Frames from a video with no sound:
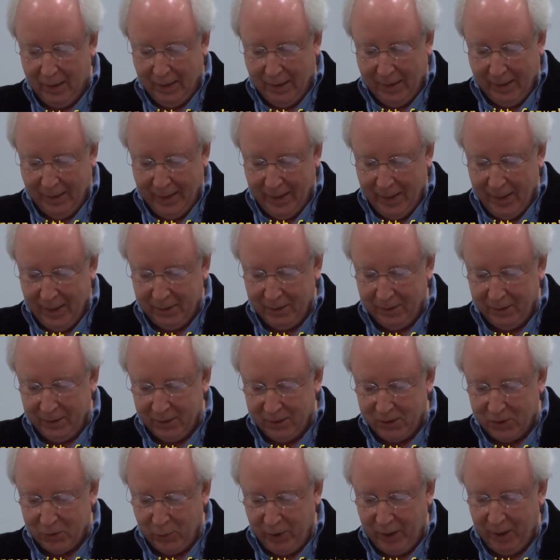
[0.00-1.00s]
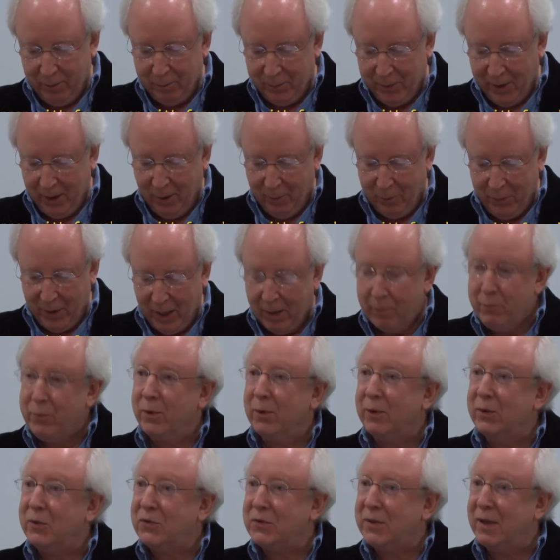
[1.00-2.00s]
I added the sweet bell
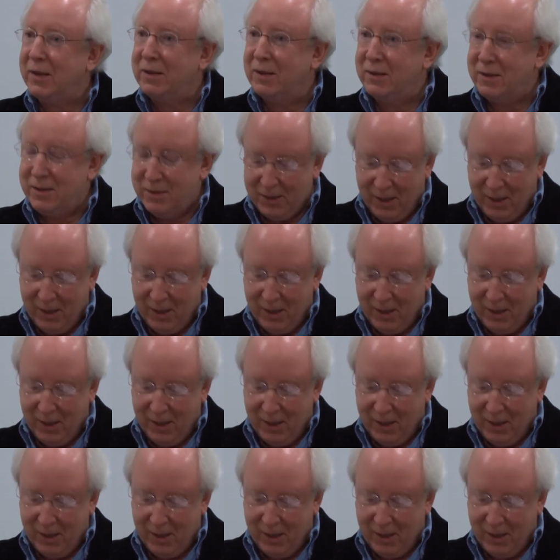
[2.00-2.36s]
peppers and the